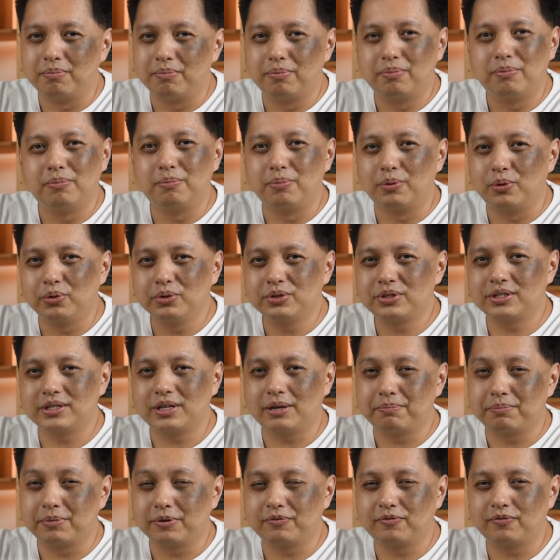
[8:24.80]
boasts
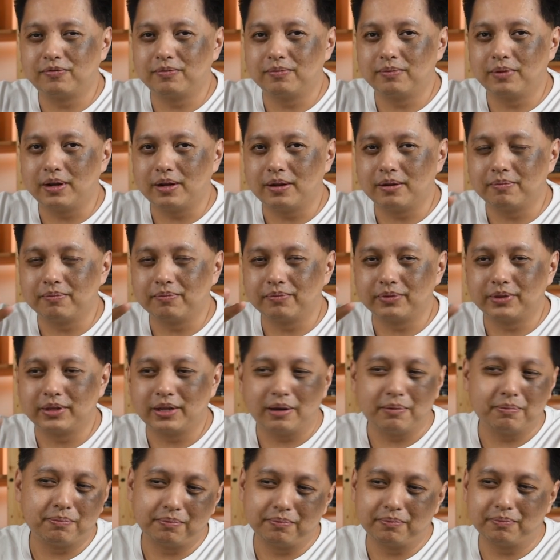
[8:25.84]
their um,
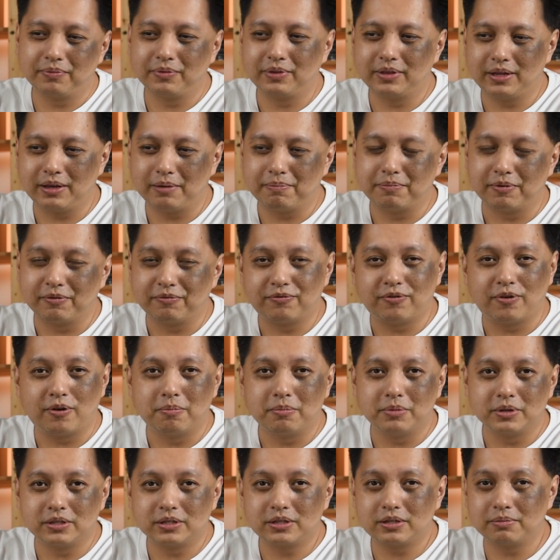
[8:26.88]
their their
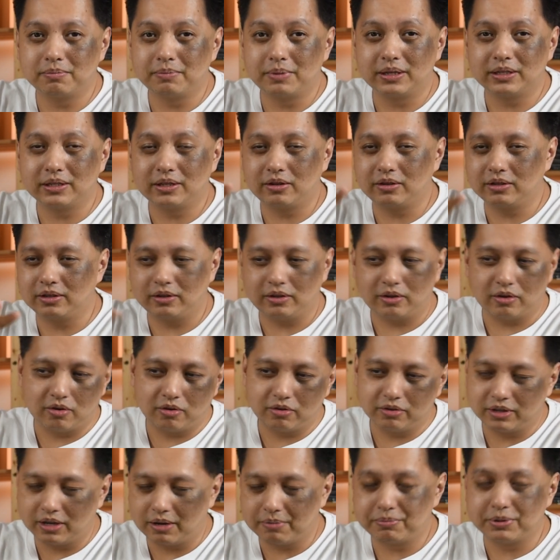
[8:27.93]
performance bit
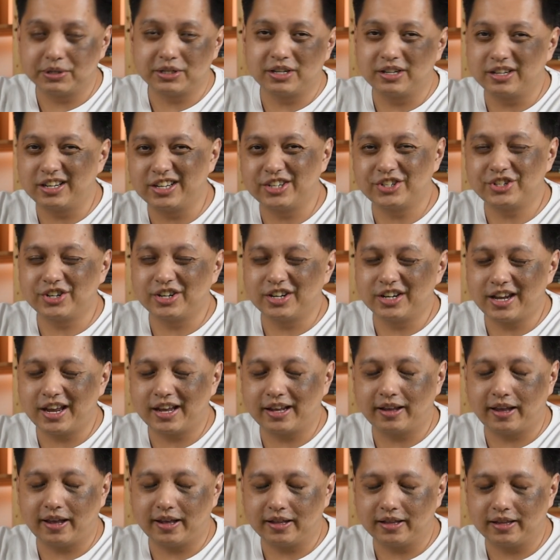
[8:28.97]
on their presentation
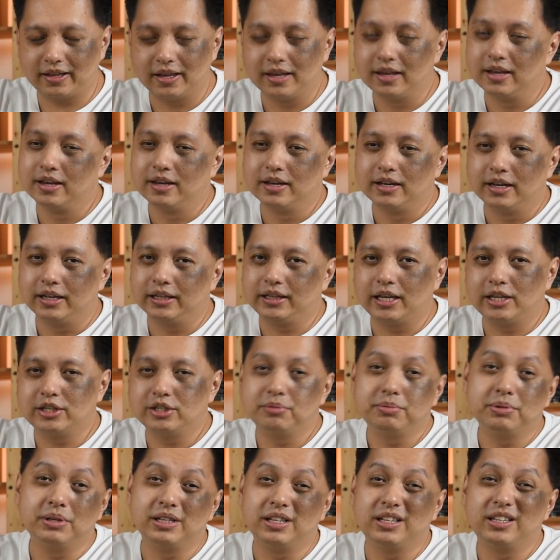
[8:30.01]
deck and it tends
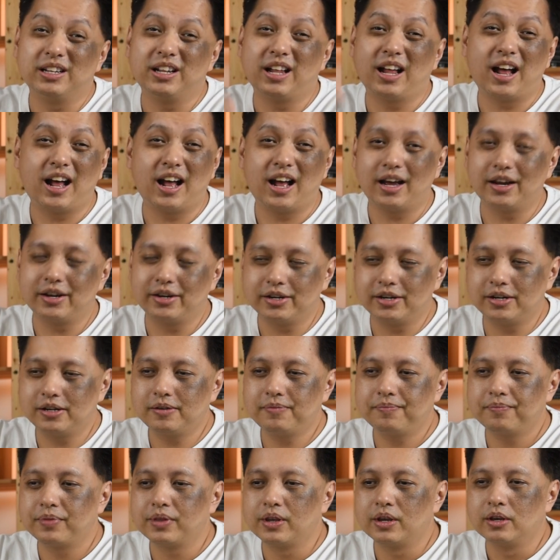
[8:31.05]
to be a little
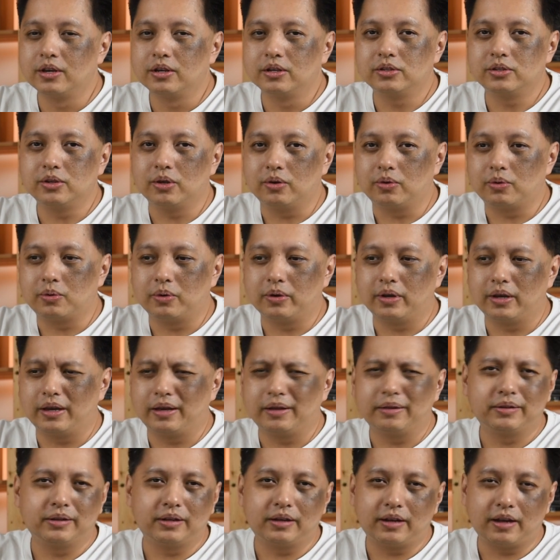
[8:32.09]
higher. So,
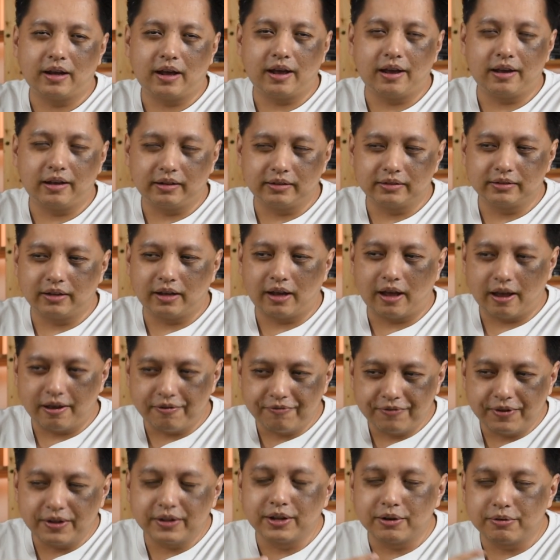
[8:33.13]
and I, I
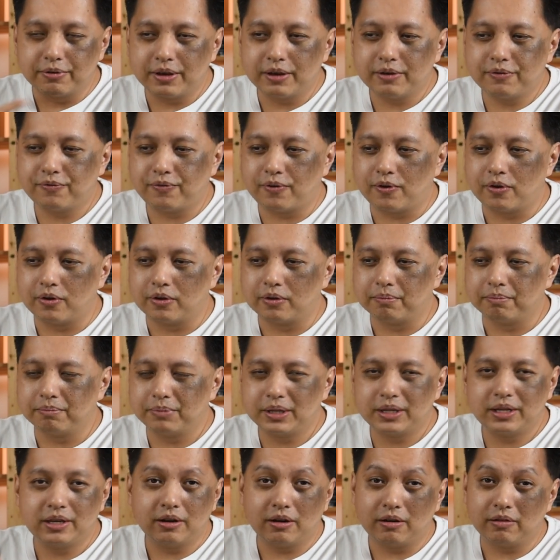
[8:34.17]
felt that way for
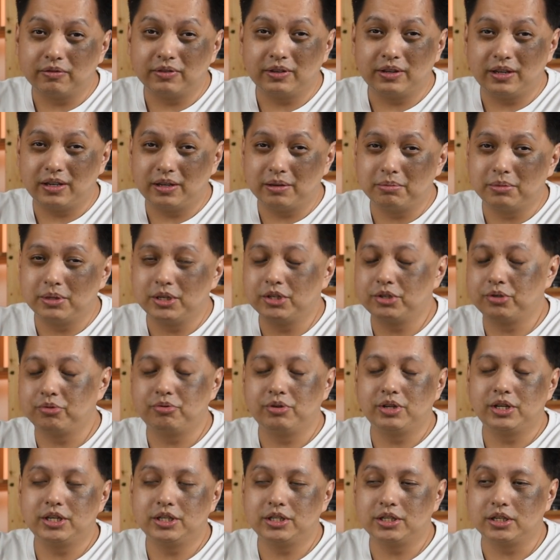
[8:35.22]
many of AMD's
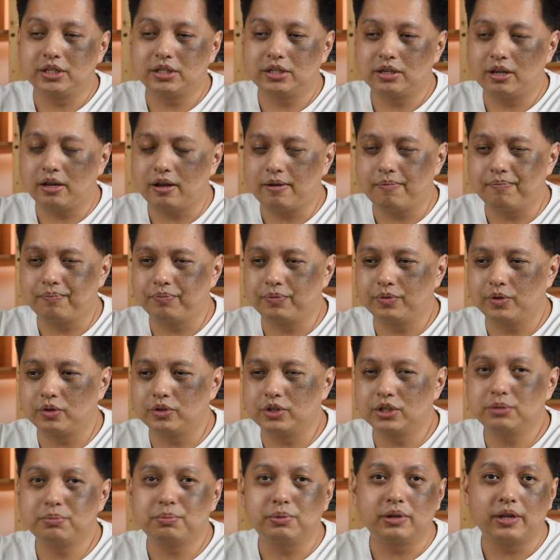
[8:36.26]
releases, um, not
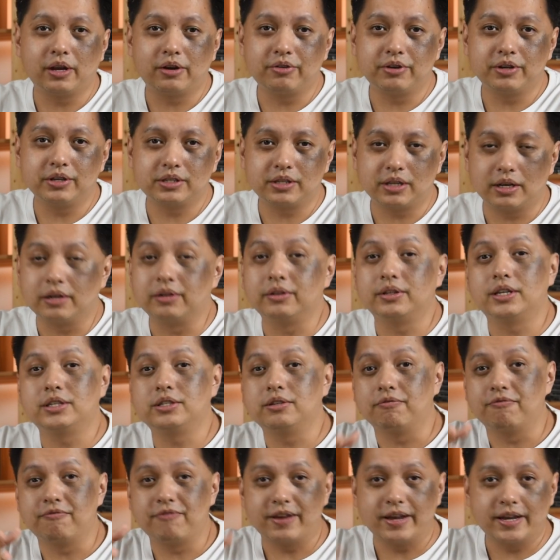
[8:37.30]
just Polaris, uh, there's
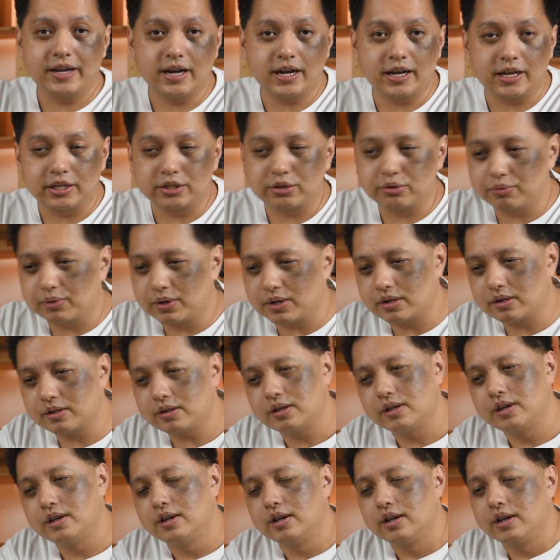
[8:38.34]
a Vega as well.